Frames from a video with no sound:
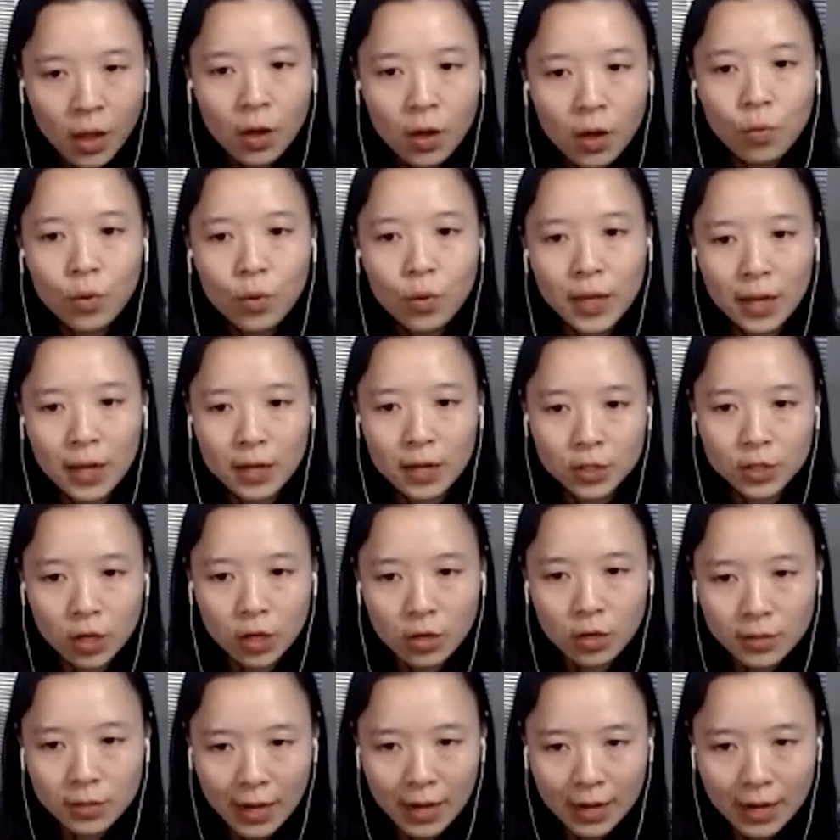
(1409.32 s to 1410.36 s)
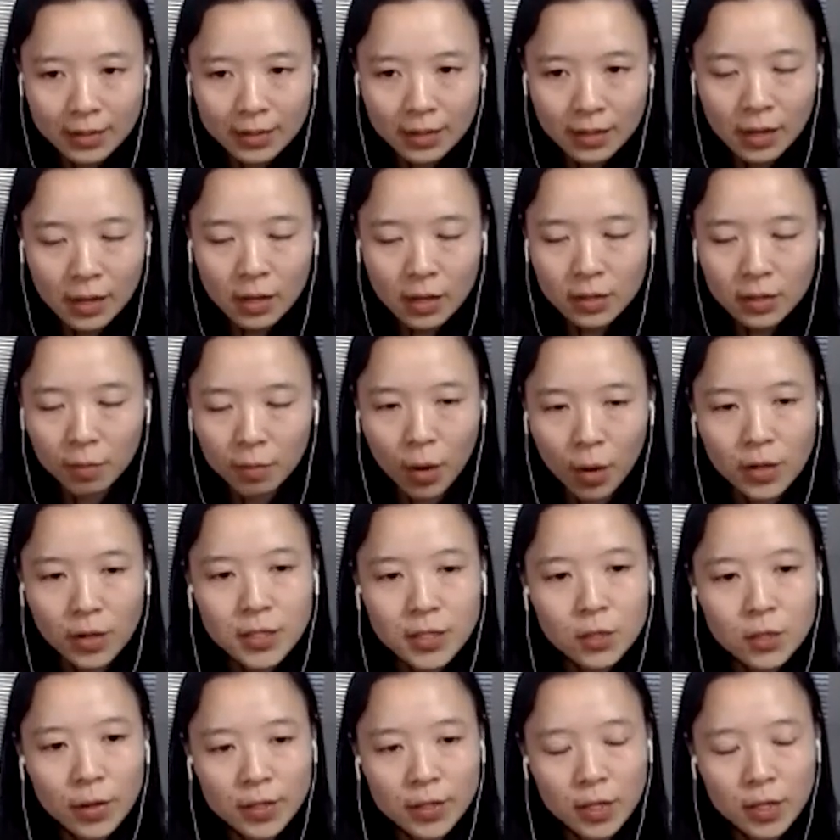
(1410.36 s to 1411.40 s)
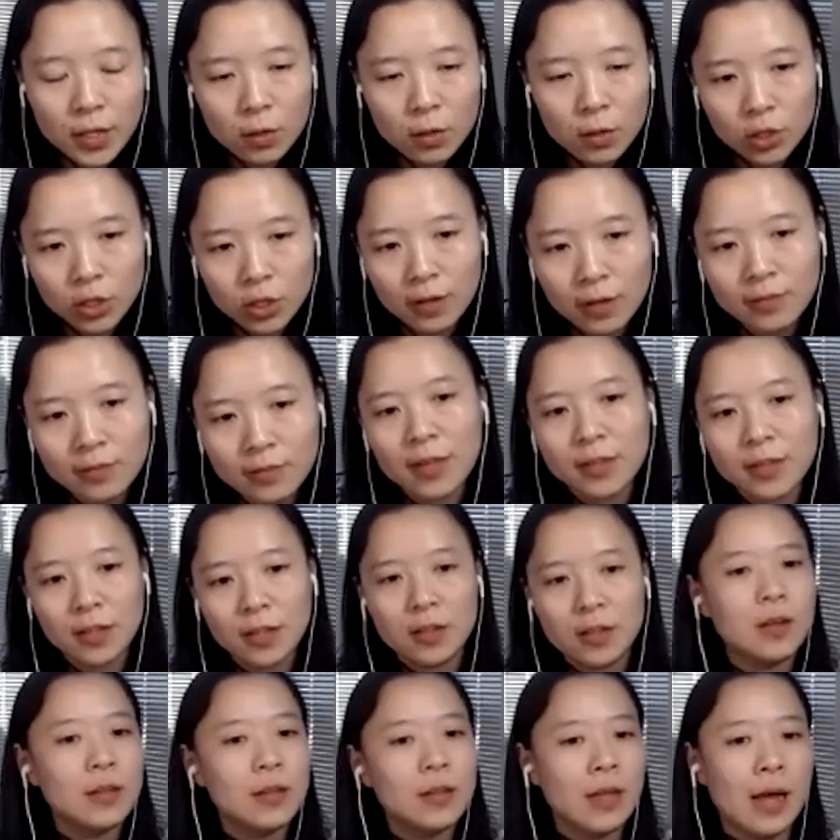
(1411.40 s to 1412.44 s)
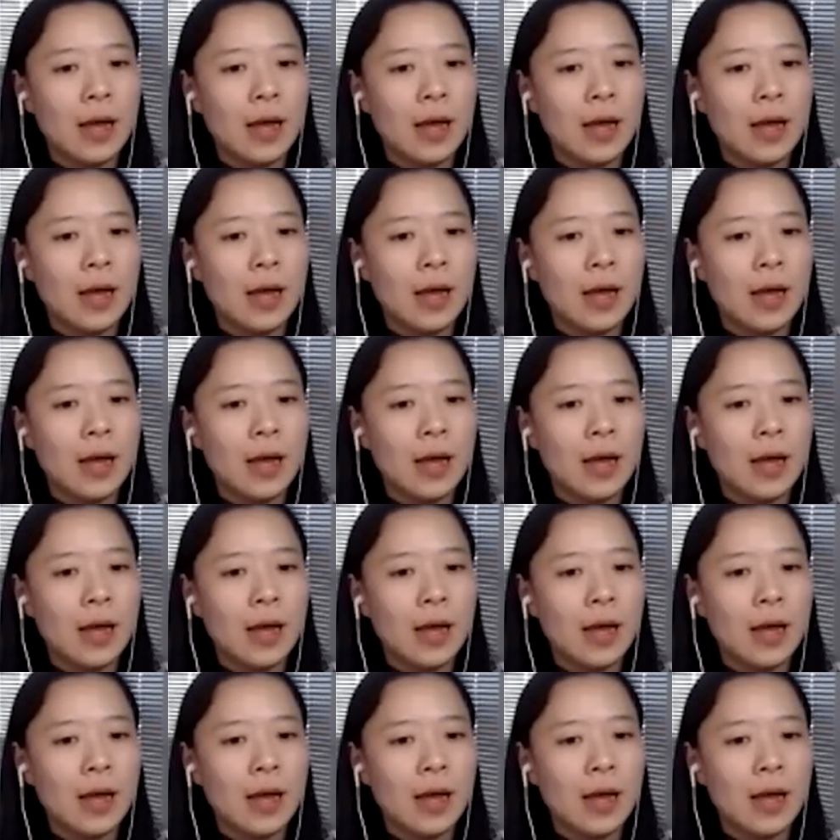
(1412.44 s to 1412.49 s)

We can show that the multi-resolution tensor learning